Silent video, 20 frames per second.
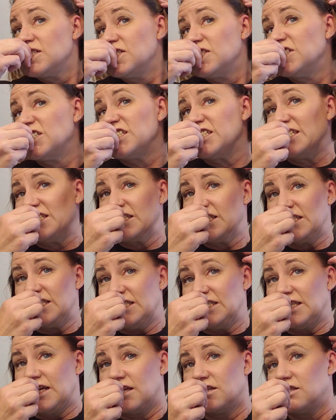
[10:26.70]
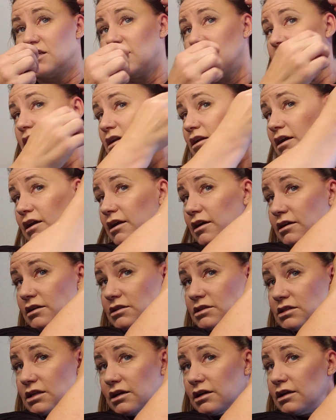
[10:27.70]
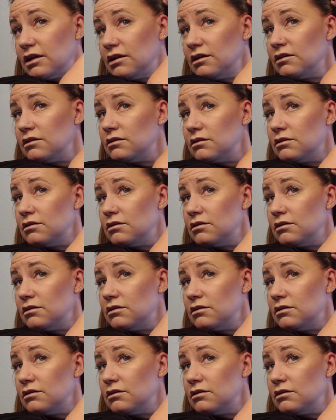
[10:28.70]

without getting a ton of hair stuck in it.